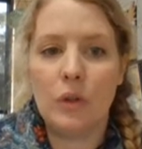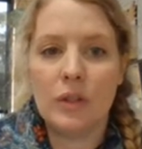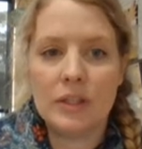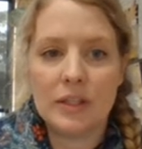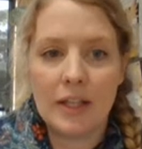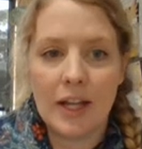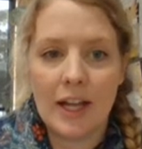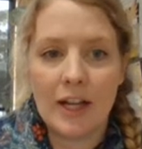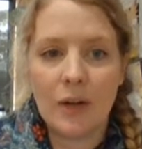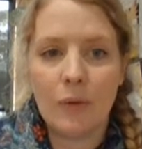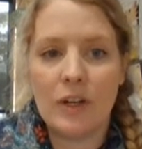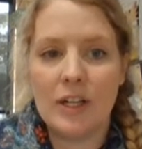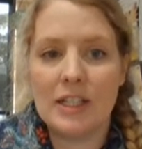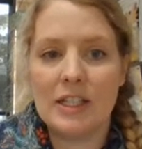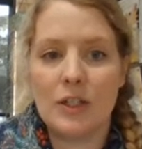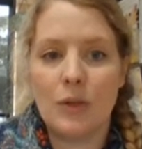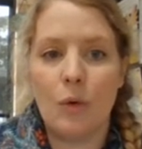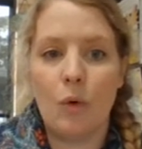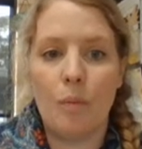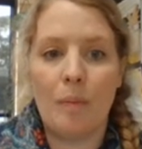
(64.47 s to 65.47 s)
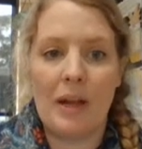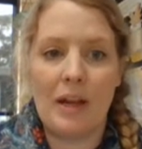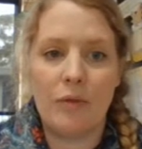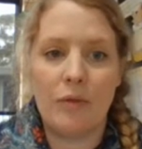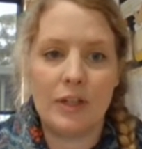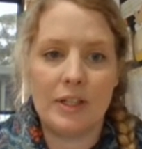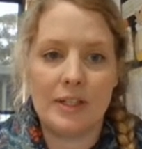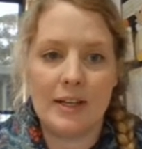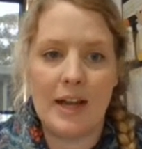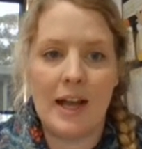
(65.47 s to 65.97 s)
looks like when it's all been
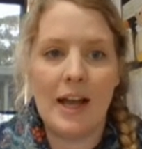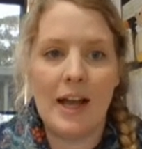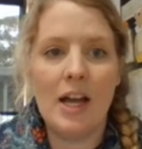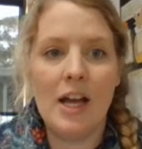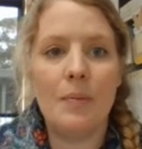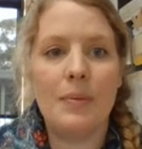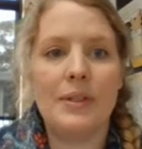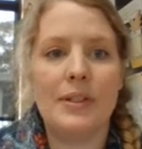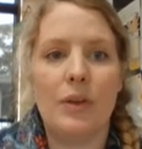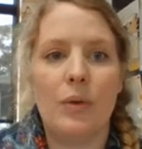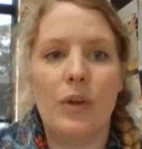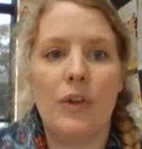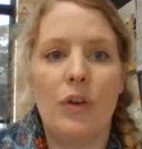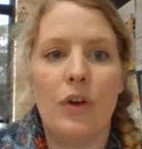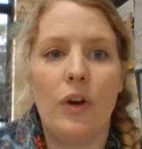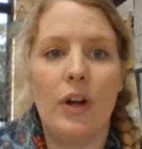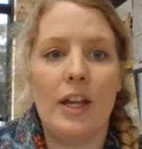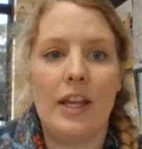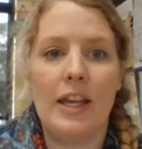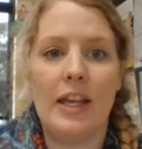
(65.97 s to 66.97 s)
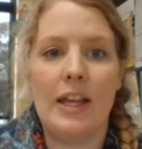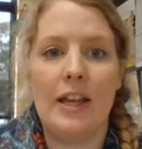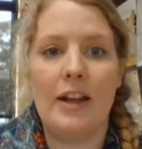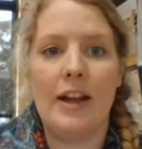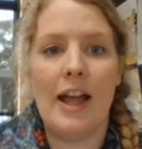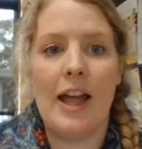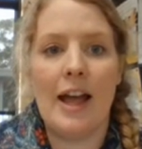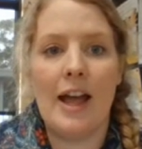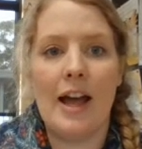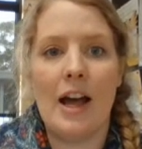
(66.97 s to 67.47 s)
written up. So we've got
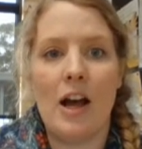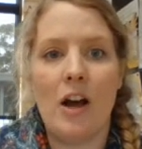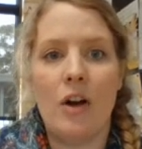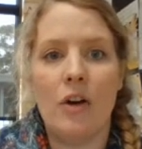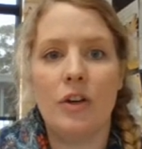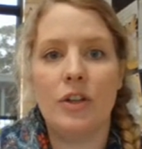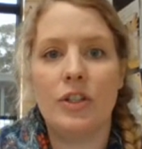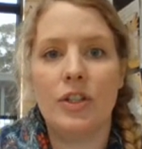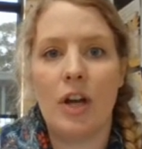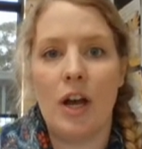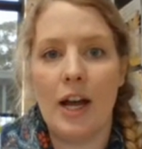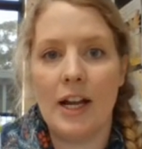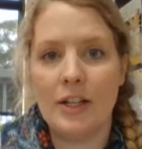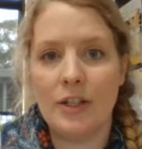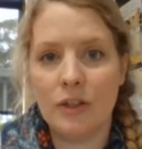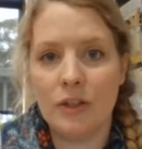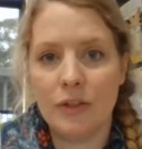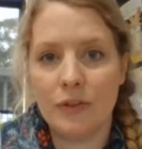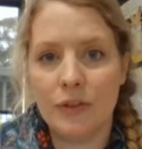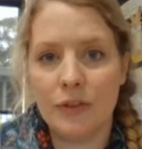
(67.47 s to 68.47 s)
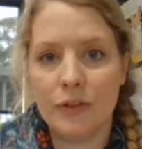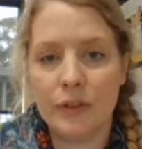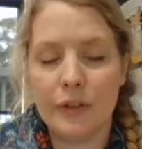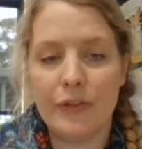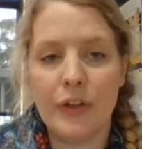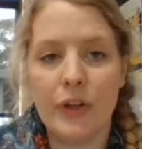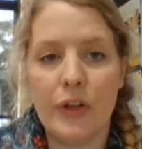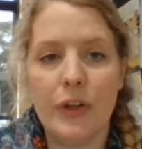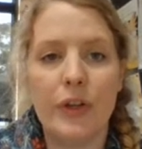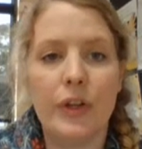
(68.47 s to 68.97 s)
here our title of a
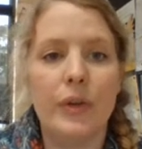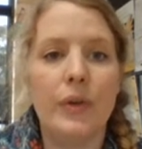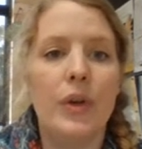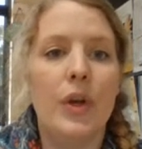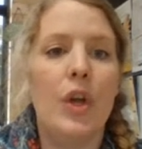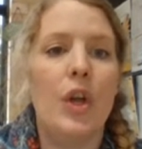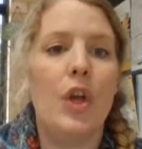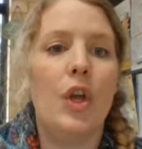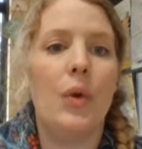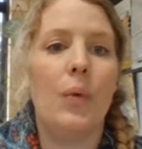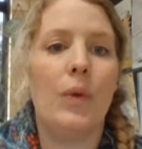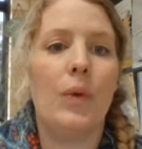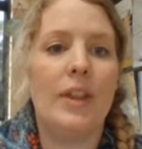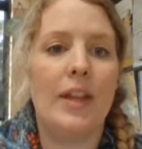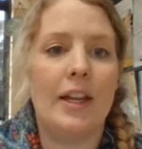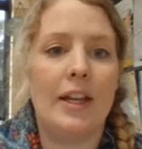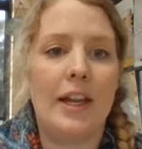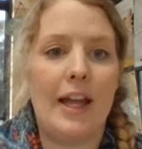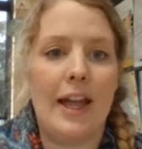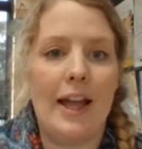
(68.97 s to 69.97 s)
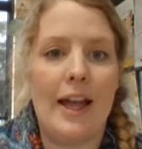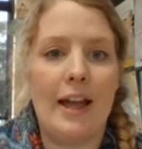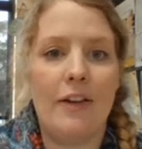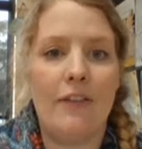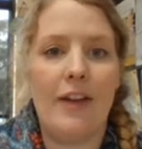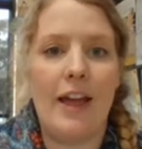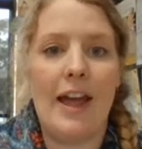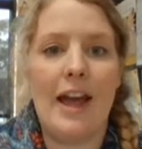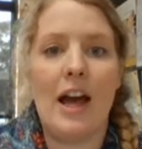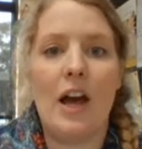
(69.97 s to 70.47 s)
review. We then
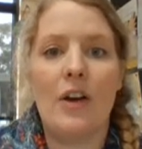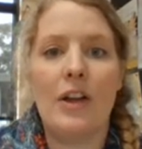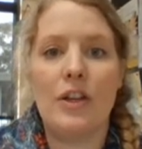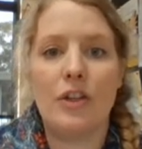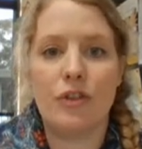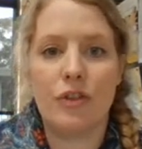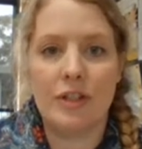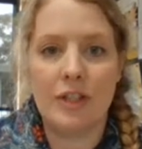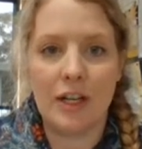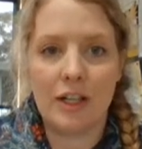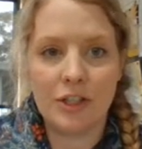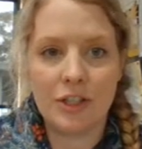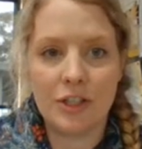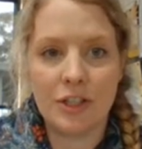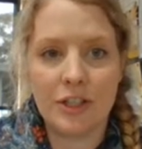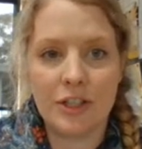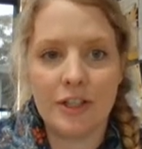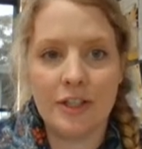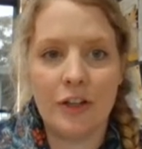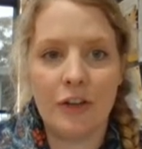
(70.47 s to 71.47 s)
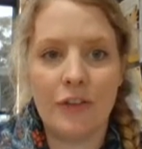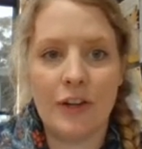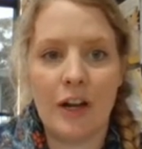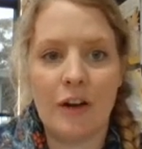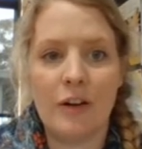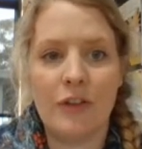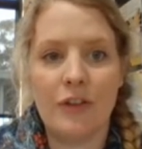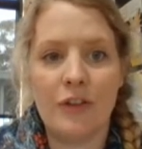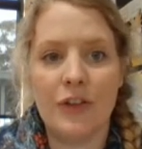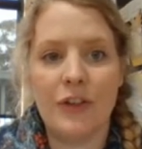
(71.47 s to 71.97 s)
have our introduction of
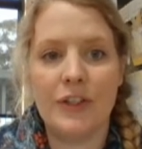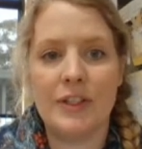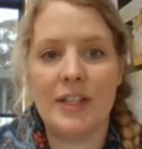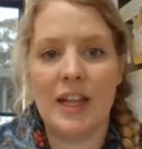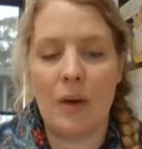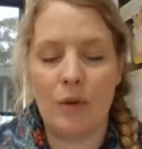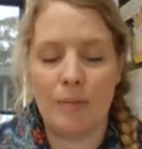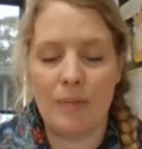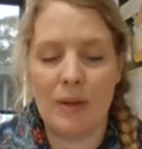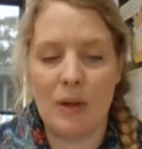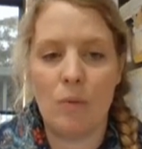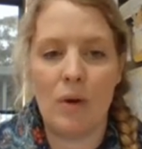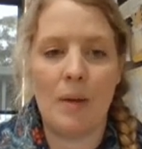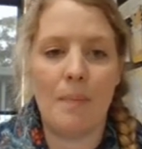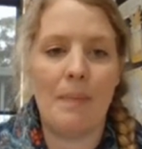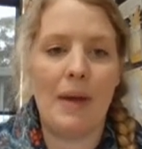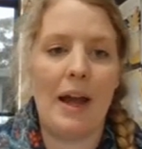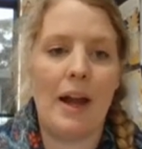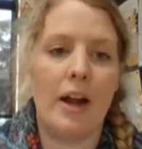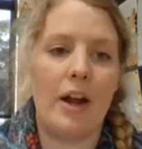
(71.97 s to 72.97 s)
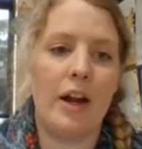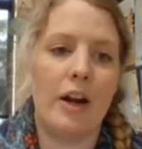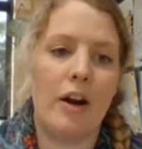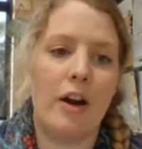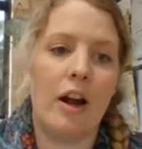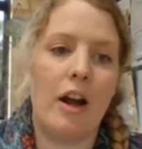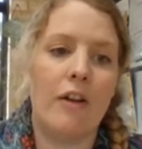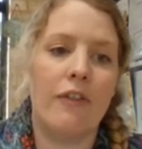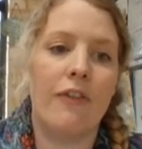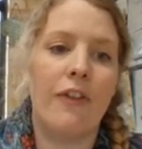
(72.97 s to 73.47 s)
our review, so that would be one
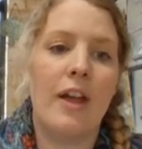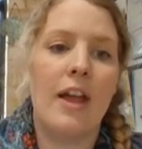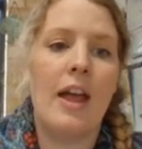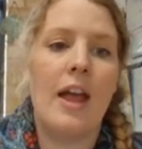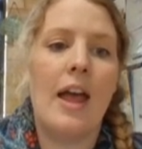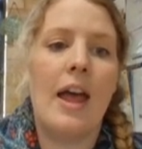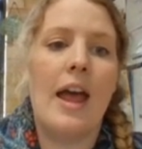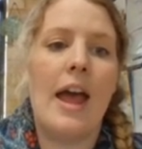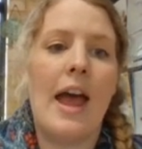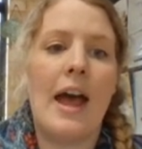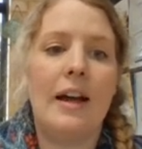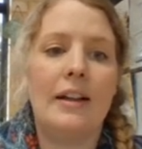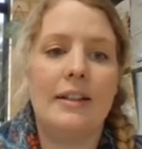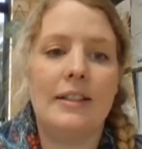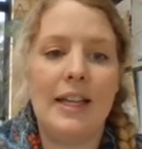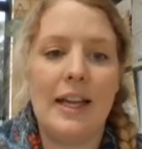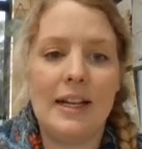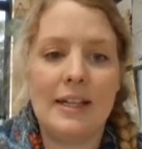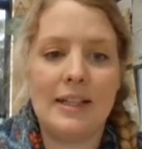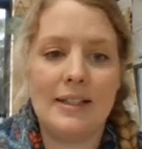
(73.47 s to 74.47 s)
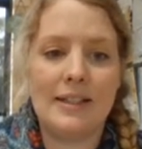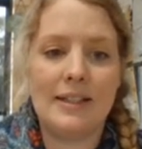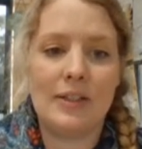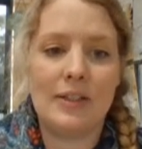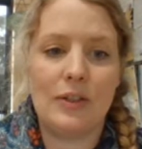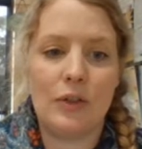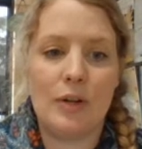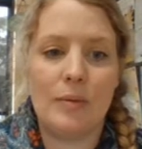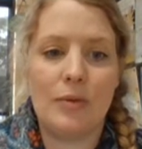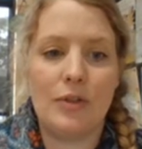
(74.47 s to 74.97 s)
paragraph. Our text
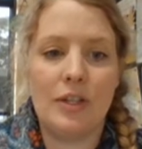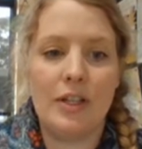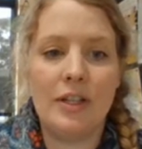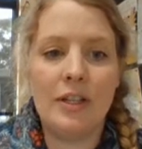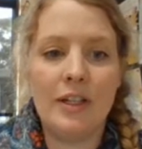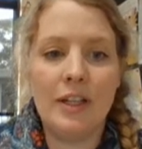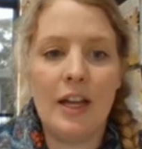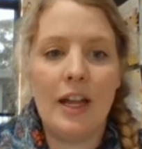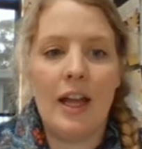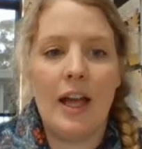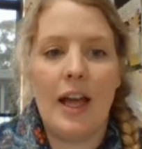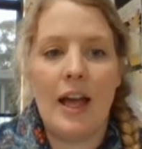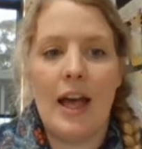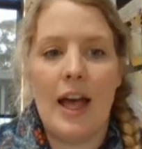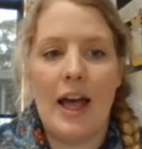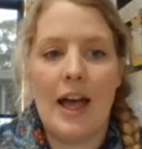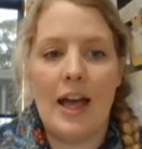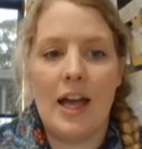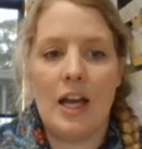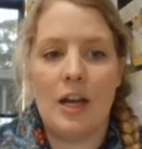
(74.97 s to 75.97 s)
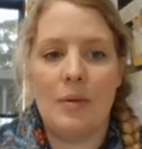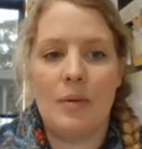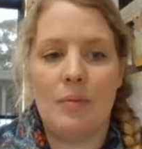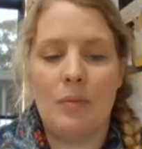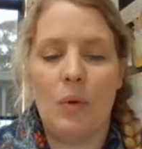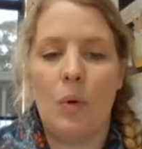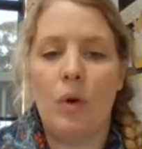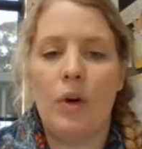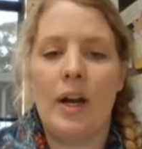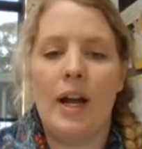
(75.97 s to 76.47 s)
description,
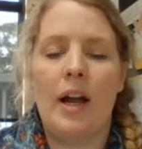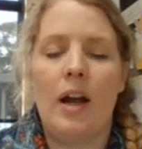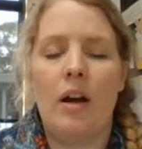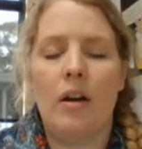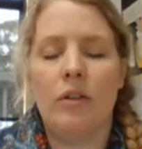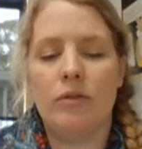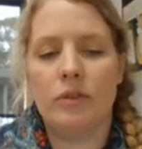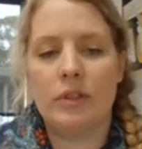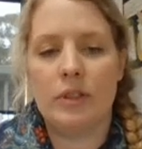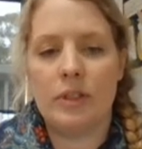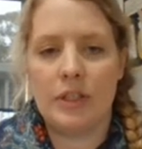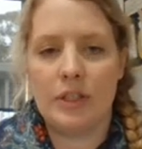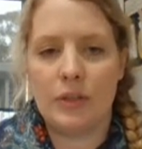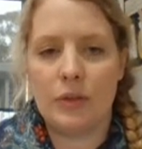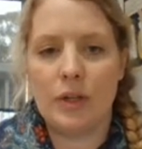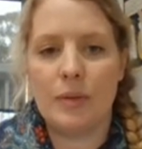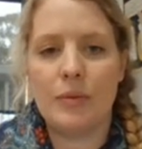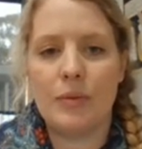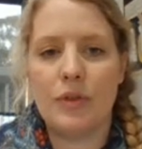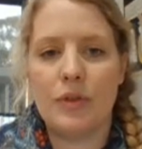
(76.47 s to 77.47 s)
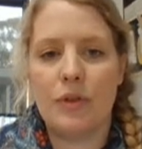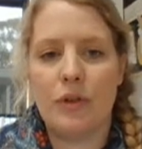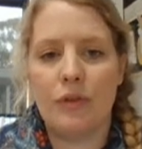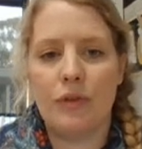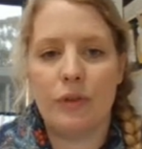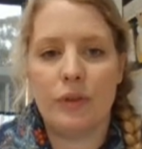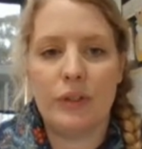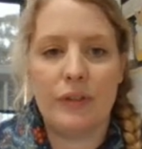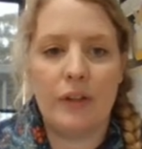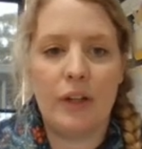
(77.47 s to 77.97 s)
or our description
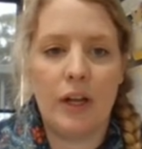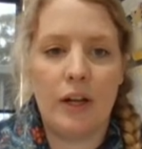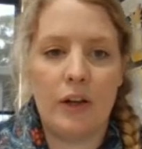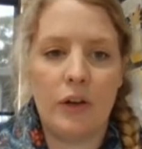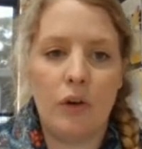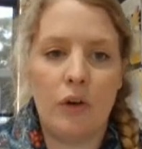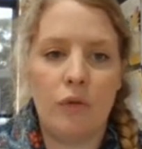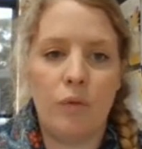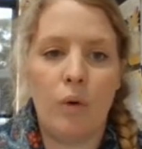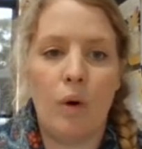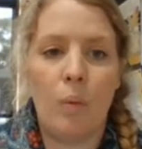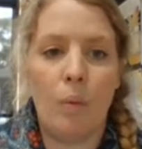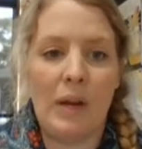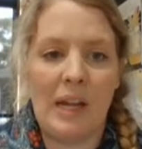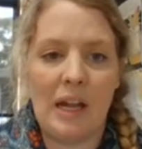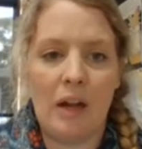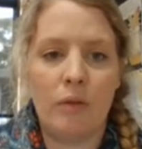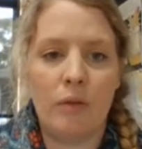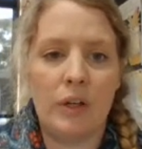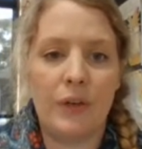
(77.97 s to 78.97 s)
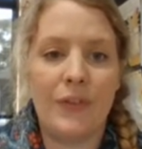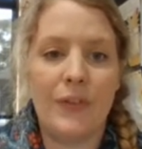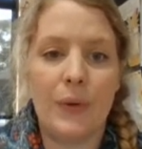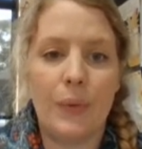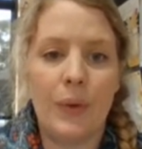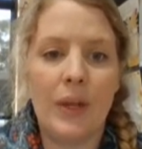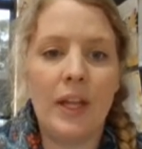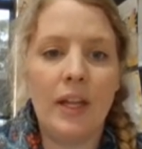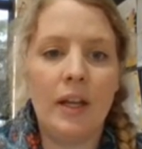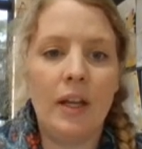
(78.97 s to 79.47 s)
of what we are
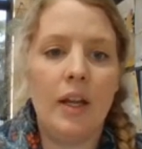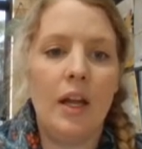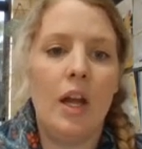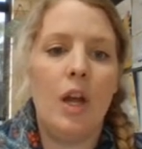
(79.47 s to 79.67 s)
reviewing.